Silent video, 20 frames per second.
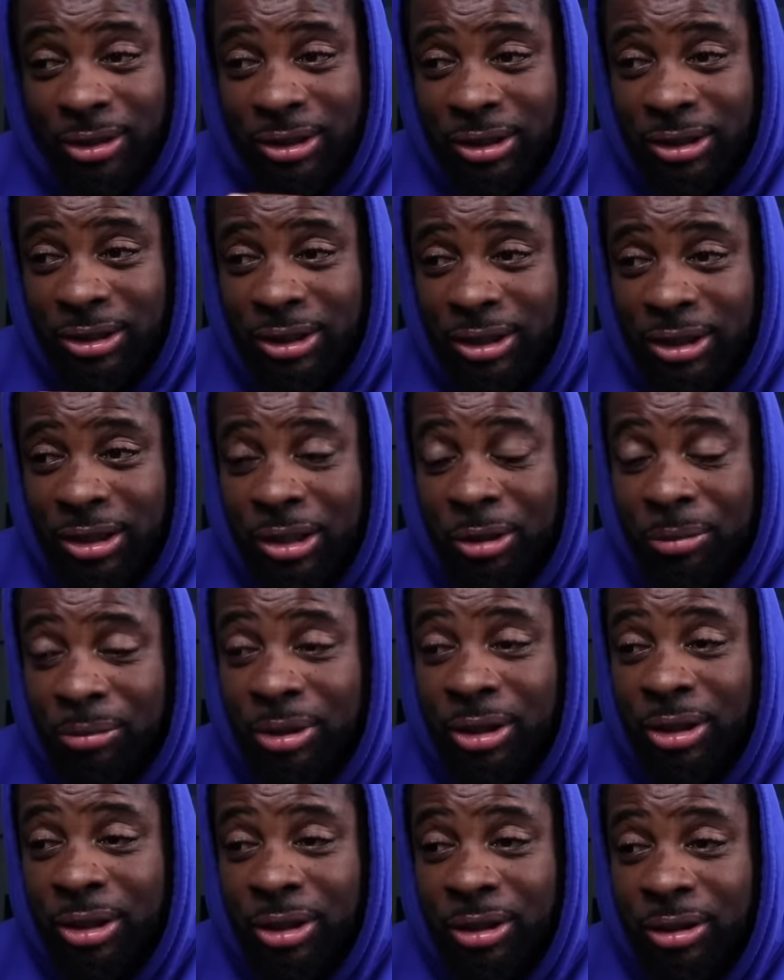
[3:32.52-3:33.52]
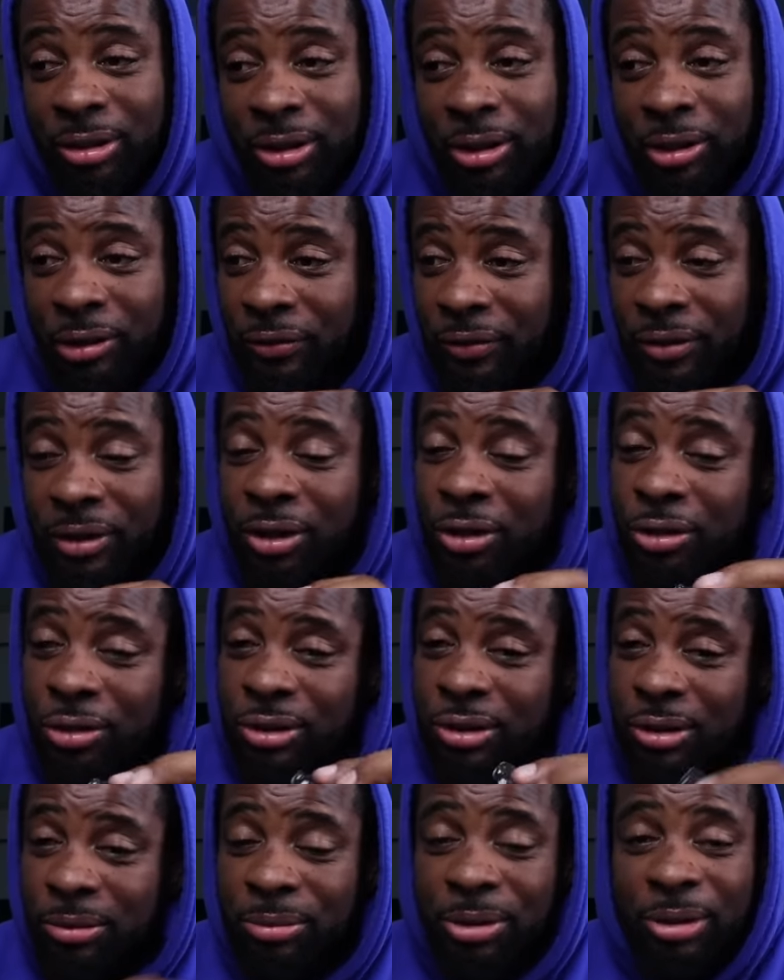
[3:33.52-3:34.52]
She's a comedian. Her videos
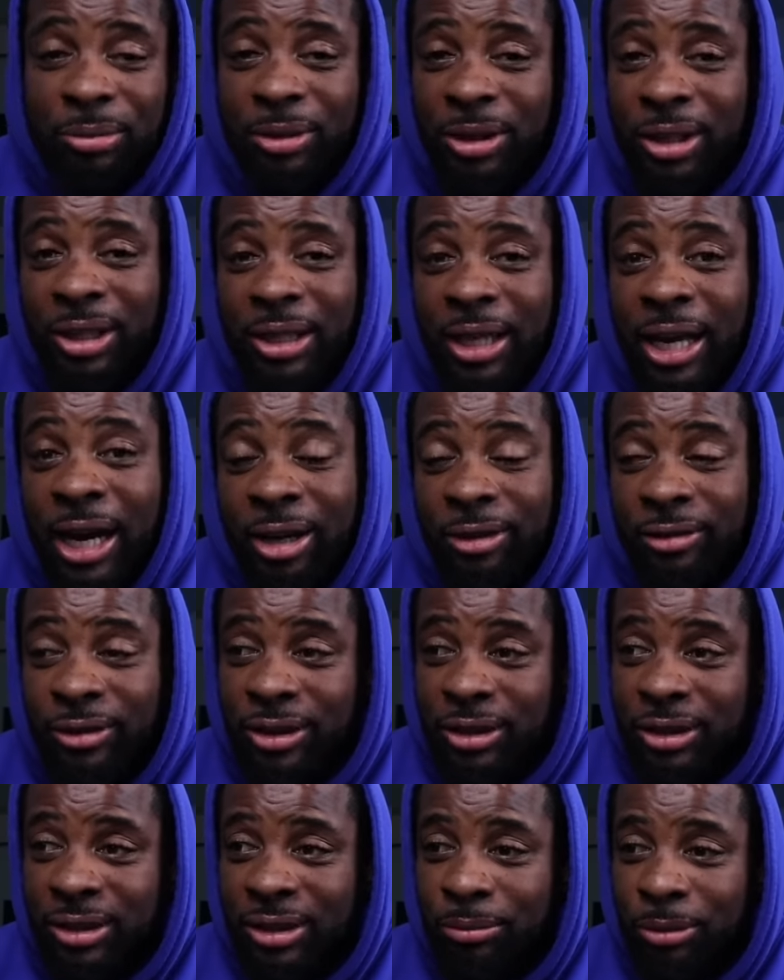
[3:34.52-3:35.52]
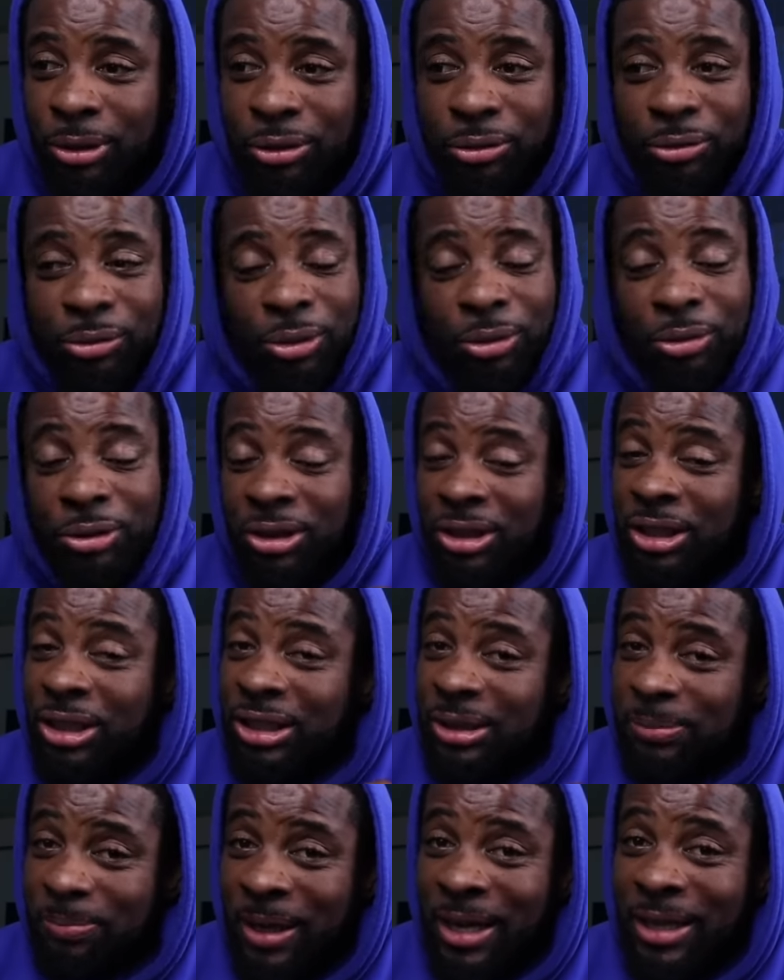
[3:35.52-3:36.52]
to me be hilarious. But you know, she
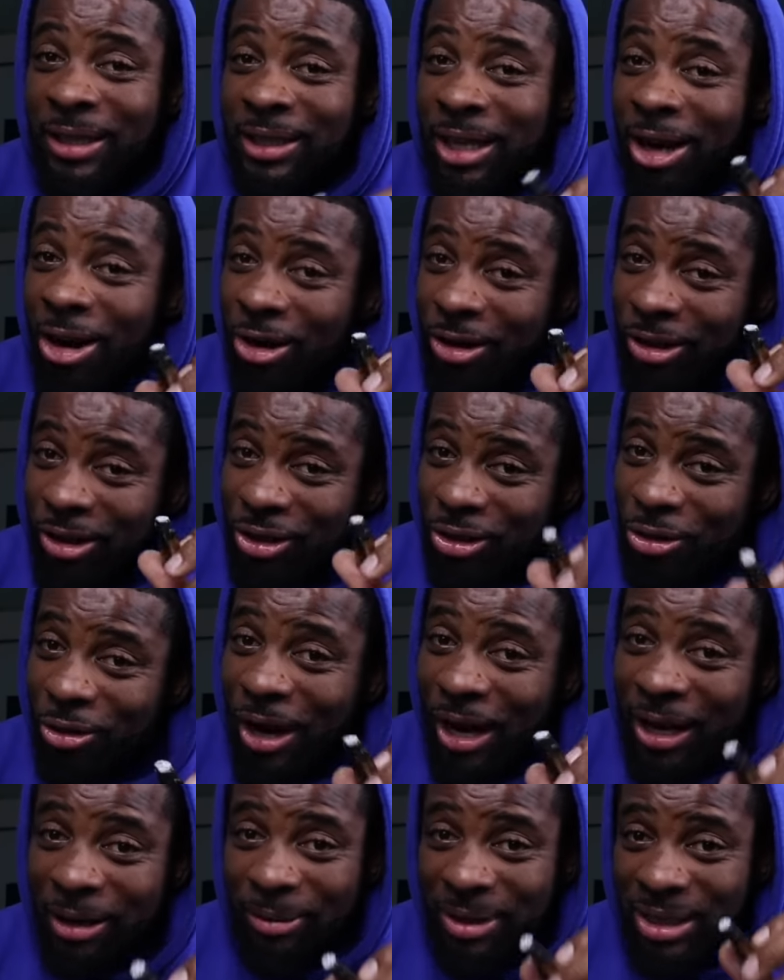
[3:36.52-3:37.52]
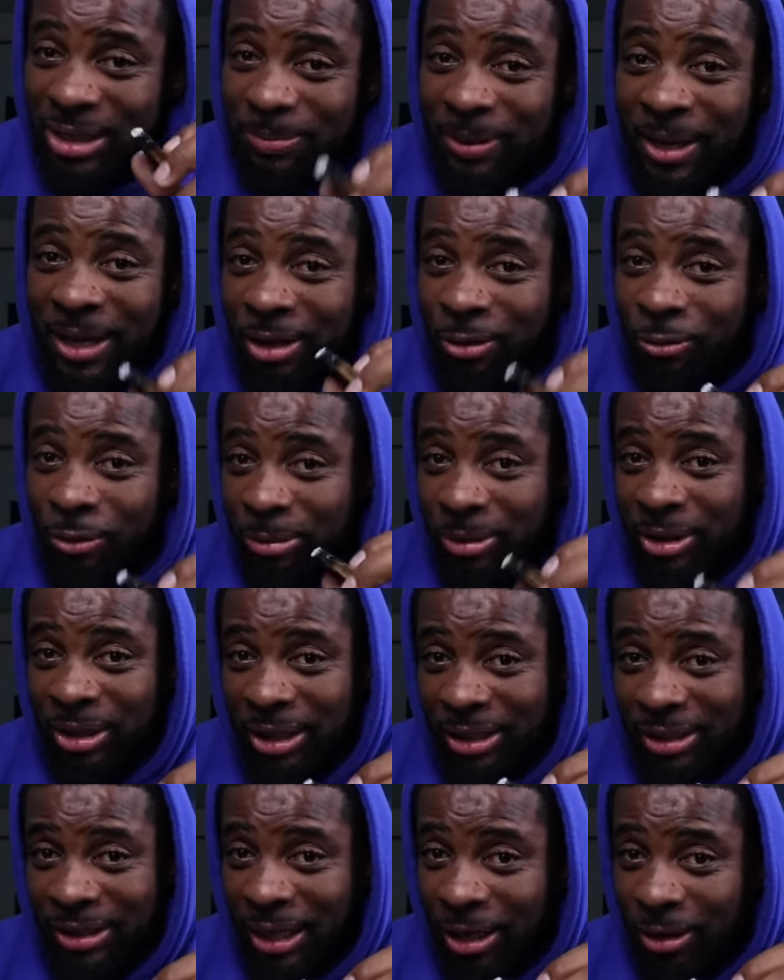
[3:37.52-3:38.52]
Hispanic. Y'all already know how them Hispanic women
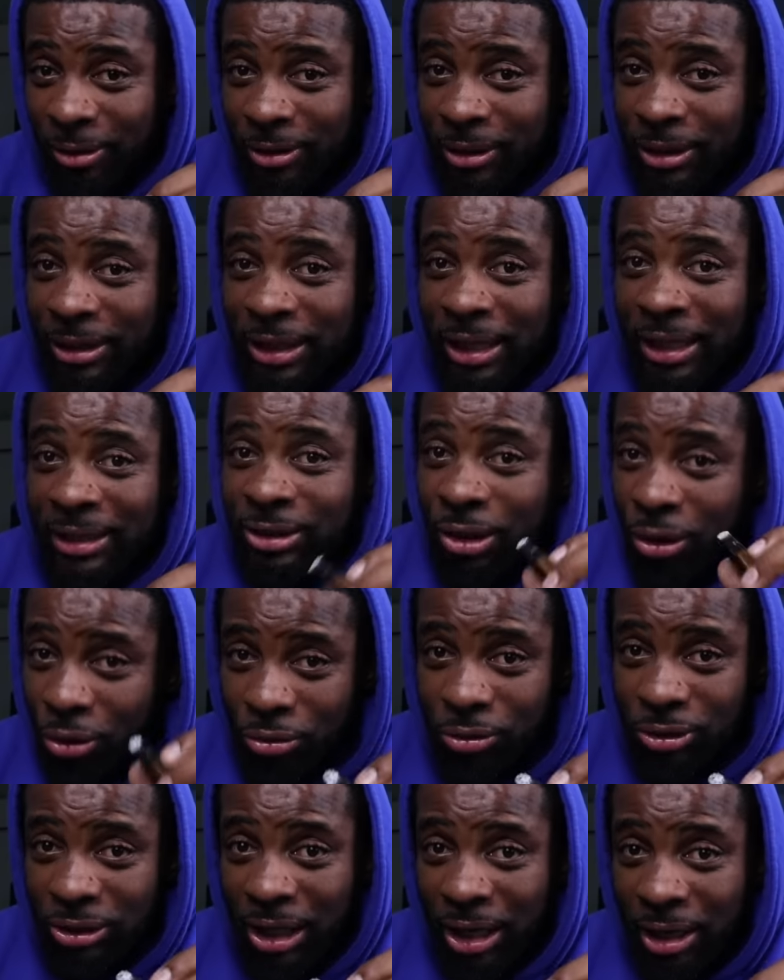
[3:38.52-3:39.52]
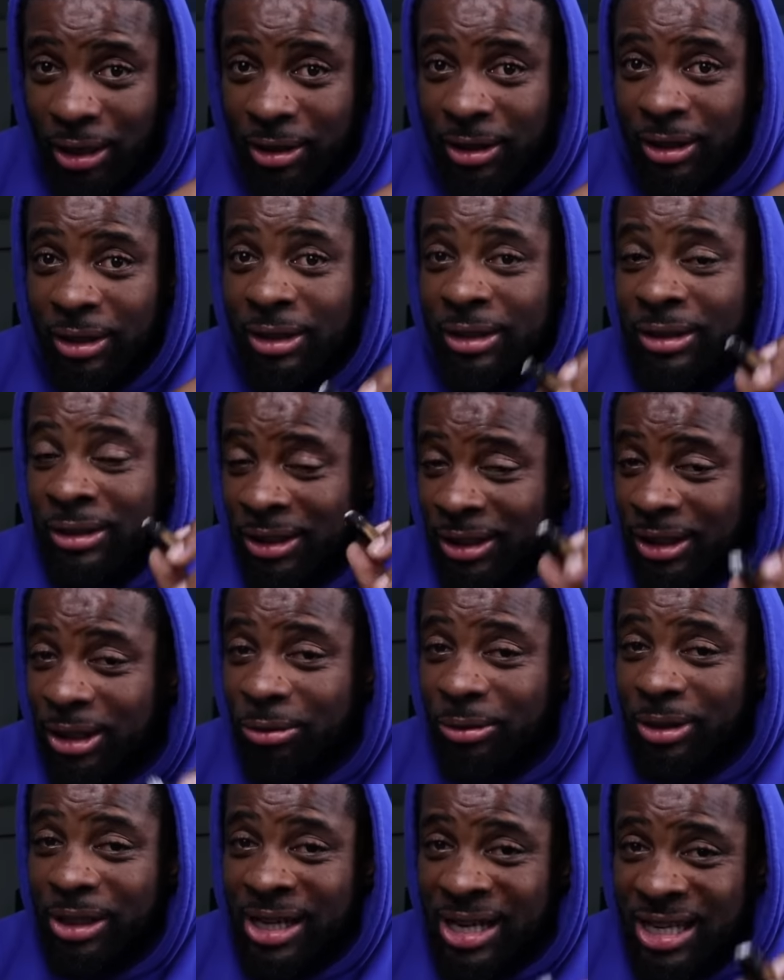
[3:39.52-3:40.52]
get down. I told y'all. Dealing
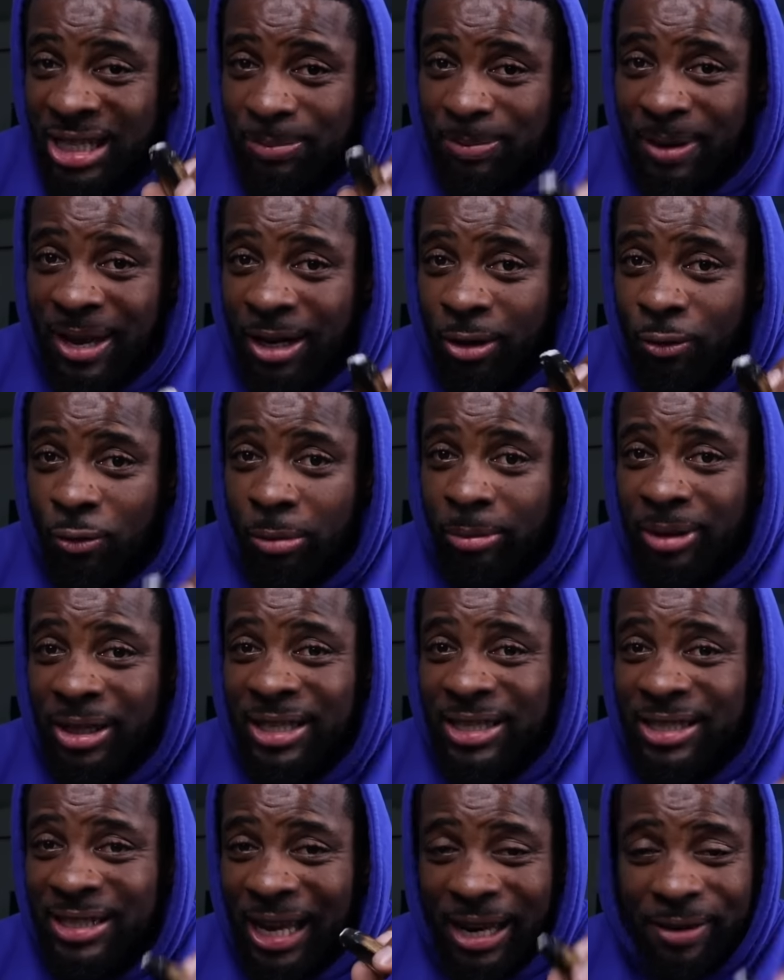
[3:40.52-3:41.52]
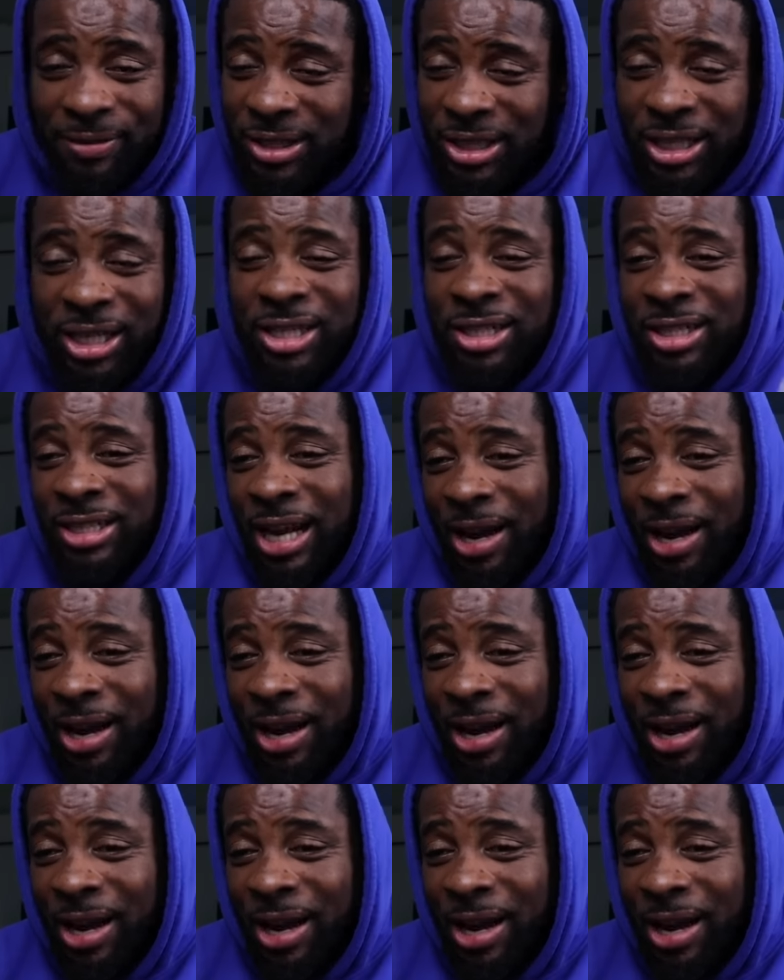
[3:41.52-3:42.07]
with a Hispanic woman is life-changing.